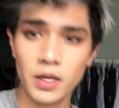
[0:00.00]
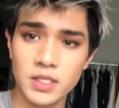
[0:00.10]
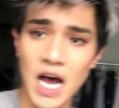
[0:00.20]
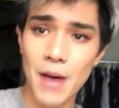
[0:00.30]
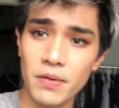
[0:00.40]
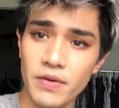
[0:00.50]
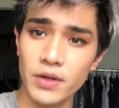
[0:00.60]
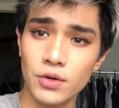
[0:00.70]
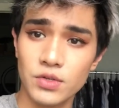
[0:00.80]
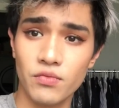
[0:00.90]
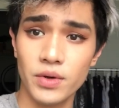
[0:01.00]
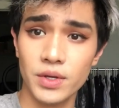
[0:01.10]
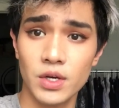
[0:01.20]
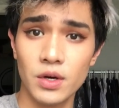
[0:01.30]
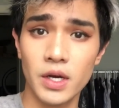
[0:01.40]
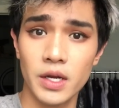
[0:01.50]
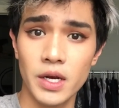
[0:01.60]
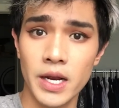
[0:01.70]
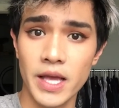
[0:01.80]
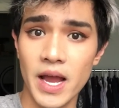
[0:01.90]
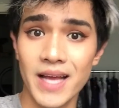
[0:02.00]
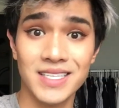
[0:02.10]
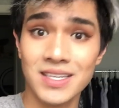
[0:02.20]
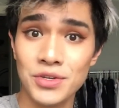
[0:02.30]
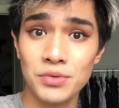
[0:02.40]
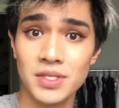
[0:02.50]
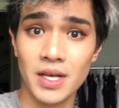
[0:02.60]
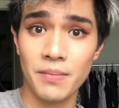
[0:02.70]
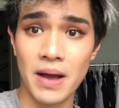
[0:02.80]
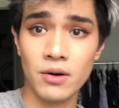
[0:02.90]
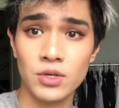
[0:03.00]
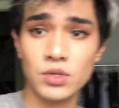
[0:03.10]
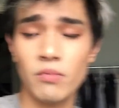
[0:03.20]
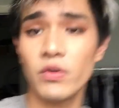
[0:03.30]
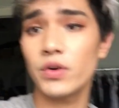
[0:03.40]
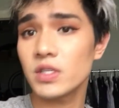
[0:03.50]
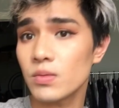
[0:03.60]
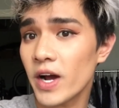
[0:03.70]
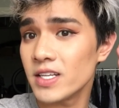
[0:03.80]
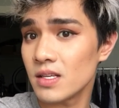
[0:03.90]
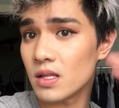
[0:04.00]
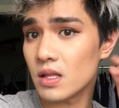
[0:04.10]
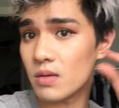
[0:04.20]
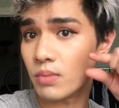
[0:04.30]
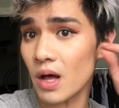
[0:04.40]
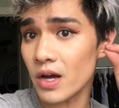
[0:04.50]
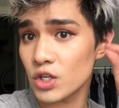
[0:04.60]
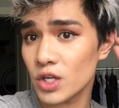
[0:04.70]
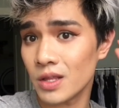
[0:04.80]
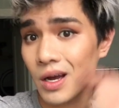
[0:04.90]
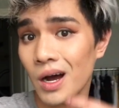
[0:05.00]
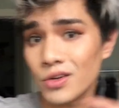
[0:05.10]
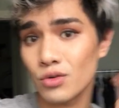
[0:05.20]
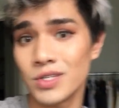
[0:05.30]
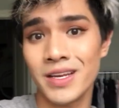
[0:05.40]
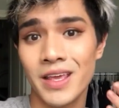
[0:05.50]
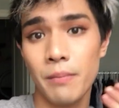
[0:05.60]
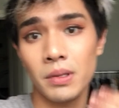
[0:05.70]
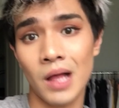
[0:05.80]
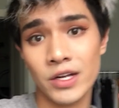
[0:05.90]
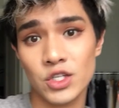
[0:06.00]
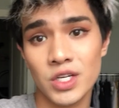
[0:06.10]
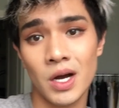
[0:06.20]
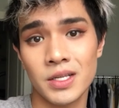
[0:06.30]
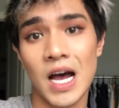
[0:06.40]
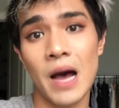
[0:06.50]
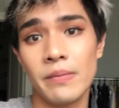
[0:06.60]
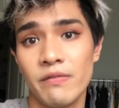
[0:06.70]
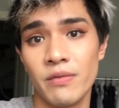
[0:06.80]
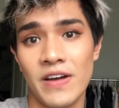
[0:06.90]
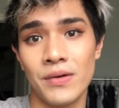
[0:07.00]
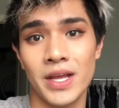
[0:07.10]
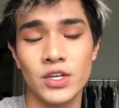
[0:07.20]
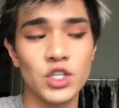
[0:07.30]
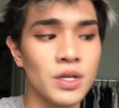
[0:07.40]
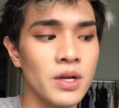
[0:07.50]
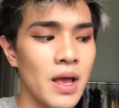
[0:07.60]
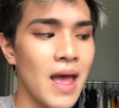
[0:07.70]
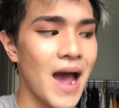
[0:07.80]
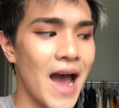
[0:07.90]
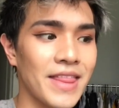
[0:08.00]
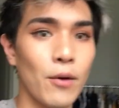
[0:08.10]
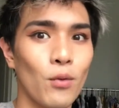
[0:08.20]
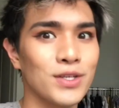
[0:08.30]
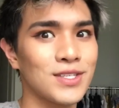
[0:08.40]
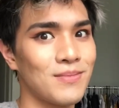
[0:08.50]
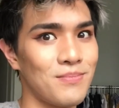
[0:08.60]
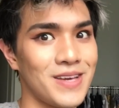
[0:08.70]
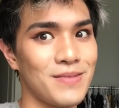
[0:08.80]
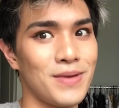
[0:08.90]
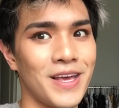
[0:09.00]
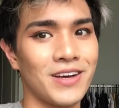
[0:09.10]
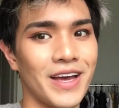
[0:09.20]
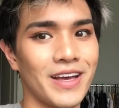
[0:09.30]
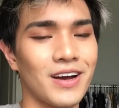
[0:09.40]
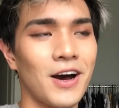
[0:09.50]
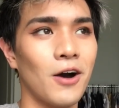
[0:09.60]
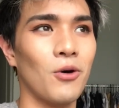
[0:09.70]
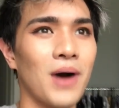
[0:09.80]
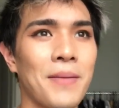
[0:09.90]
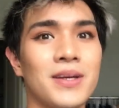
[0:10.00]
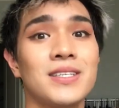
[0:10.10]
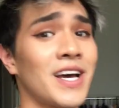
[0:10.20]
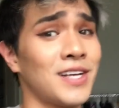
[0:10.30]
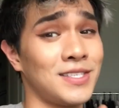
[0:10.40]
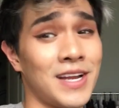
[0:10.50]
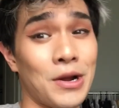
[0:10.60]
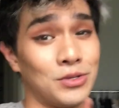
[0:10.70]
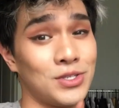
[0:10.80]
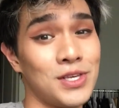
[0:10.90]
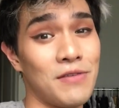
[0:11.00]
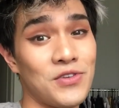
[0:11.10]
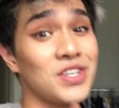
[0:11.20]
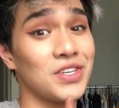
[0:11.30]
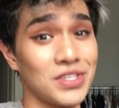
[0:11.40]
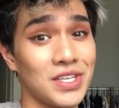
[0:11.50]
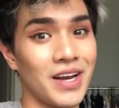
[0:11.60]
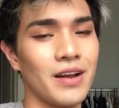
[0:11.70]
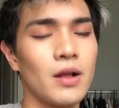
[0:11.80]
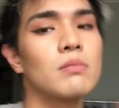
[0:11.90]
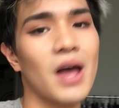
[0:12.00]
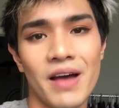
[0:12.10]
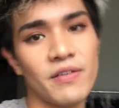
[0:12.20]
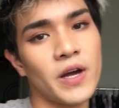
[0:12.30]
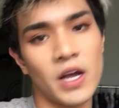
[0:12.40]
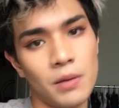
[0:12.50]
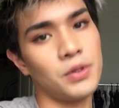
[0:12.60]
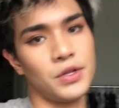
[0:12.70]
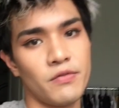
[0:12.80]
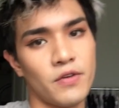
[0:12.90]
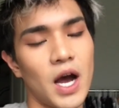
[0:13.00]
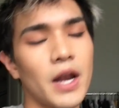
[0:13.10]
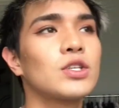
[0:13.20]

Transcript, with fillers: on top of it looks really good. And again, I didn't use setting powder, so I'm really surprised that the blush and the contour didn't get blotchy on top of the foundation. And that wasn't me being like, oh, I'm gonna test it out and see if you need to set it. I fucking completely forgot.